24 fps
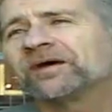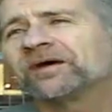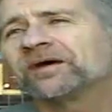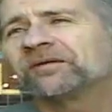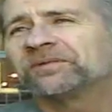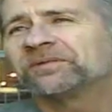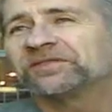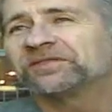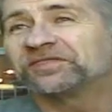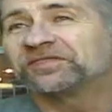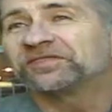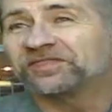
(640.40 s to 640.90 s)

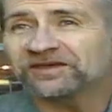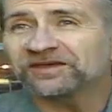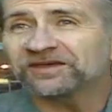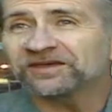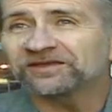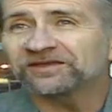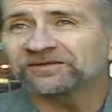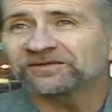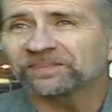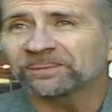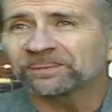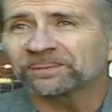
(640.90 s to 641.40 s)
But
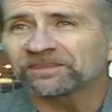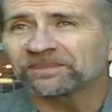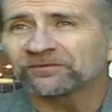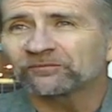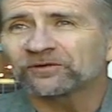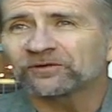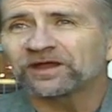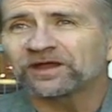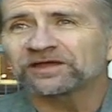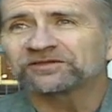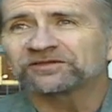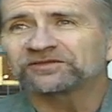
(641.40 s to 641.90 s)
then
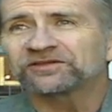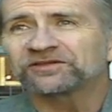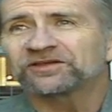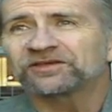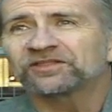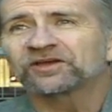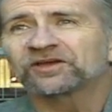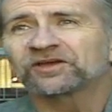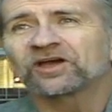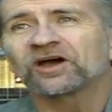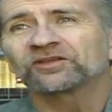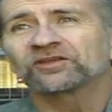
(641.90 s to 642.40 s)
when I see
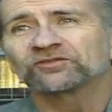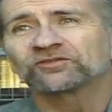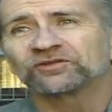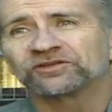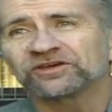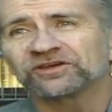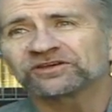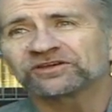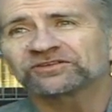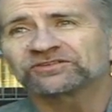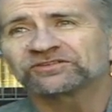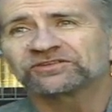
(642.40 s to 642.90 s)
the
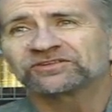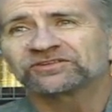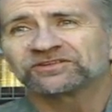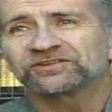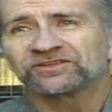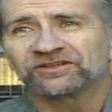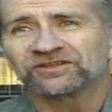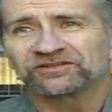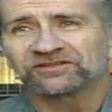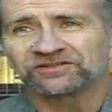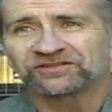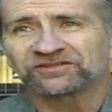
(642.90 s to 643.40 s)
contradictions
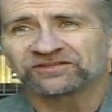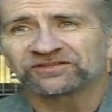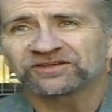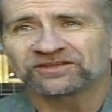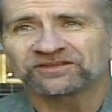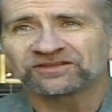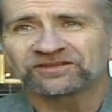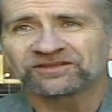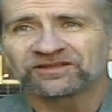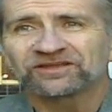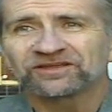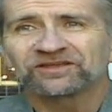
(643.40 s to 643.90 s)
of
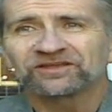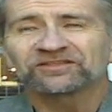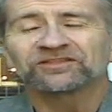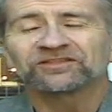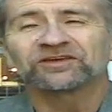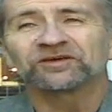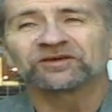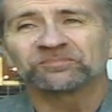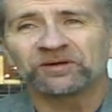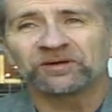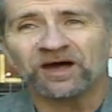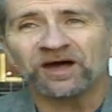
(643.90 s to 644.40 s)
sin, the
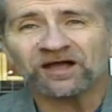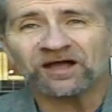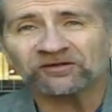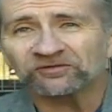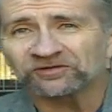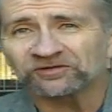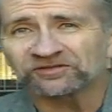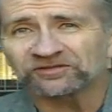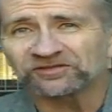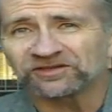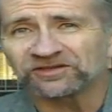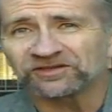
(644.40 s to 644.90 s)

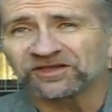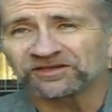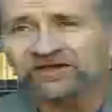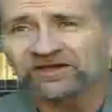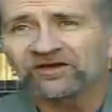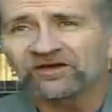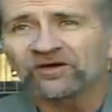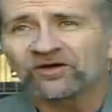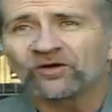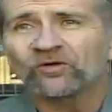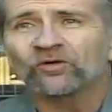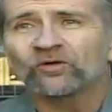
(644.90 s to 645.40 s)
hypocrisy,
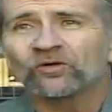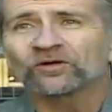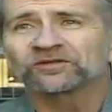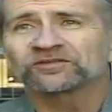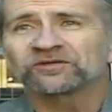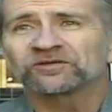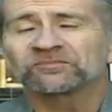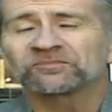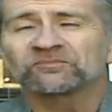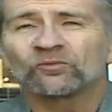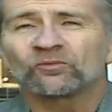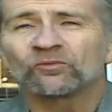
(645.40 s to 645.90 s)
or
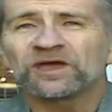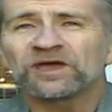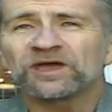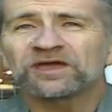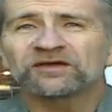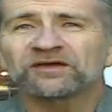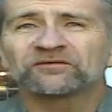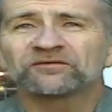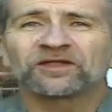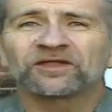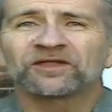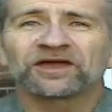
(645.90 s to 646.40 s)
some way
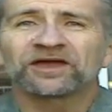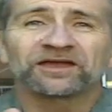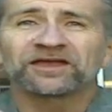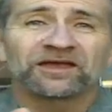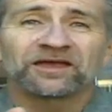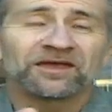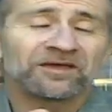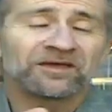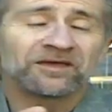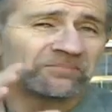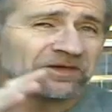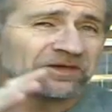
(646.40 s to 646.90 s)
of like
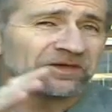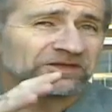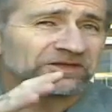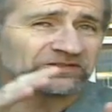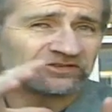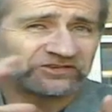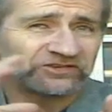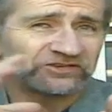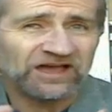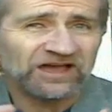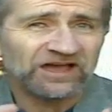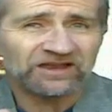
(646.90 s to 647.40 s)
being
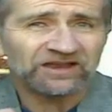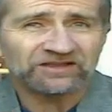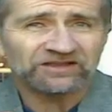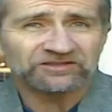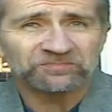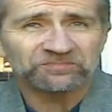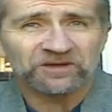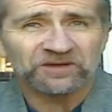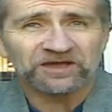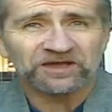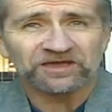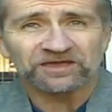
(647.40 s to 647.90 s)

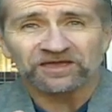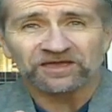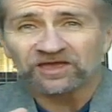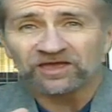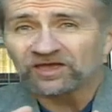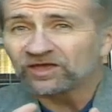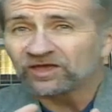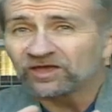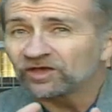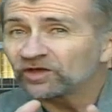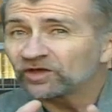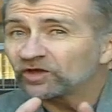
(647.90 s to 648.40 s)
challenged by
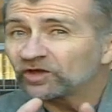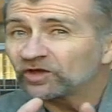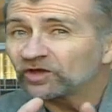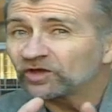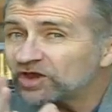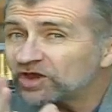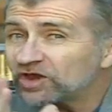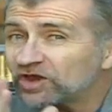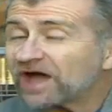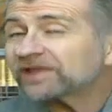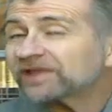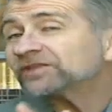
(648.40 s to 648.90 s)

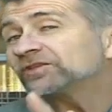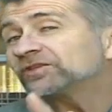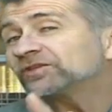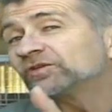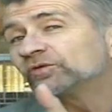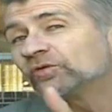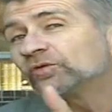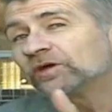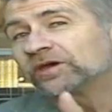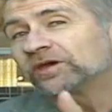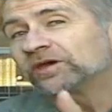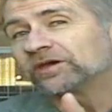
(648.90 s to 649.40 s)
not
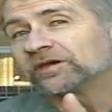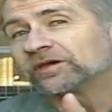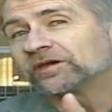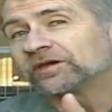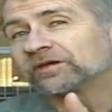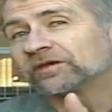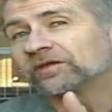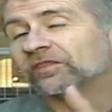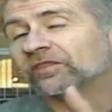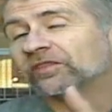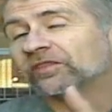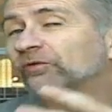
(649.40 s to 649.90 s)
doing
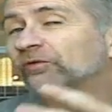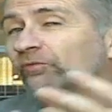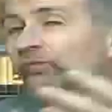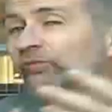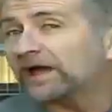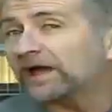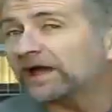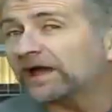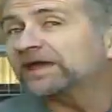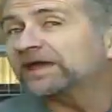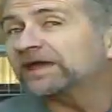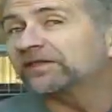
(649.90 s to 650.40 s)
the
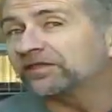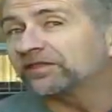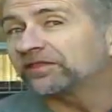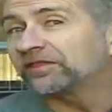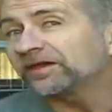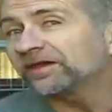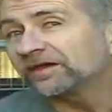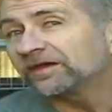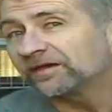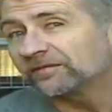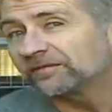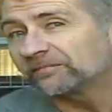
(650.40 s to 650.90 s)
right
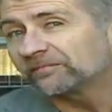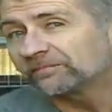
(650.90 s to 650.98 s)
thing,